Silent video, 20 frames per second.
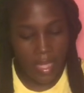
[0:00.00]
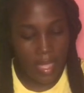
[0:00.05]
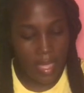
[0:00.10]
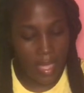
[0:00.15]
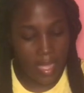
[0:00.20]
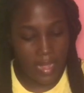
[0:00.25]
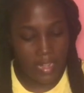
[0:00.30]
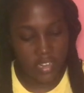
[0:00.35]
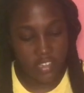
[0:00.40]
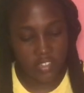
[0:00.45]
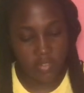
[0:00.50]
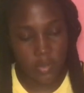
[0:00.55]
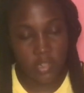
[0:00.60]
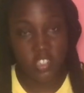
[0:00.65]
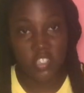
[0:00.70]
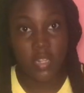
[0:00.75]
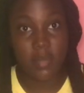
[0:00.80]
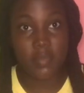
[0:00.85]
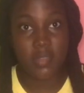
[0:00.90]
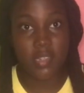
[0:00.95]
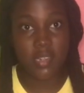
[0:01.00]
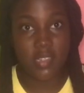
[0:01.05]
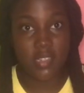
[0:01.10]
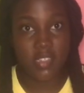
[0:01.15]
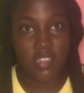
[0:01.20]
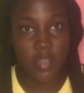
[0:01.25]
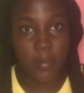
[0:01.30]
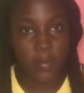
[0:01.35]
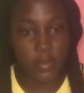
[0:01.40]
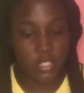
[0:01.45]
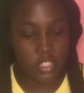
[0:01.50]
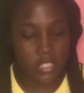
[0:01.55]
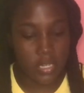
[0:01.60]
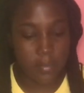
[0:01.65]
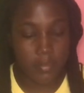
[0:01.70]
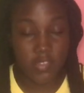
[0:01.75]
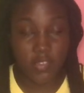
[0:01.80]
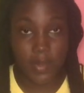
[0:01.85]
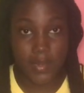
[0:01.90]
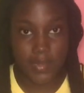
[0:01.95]
And you push them
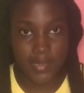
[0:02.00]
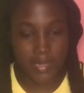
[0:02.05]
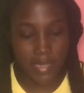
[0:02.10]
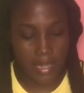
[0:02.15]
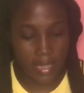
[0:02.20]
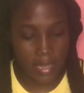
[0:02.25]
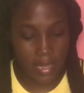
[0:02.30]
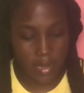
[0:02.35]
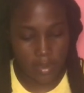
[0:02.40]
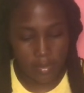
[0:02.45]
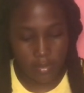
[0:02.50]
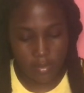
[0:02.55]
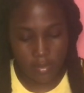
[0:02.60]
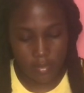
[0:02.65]
to a side.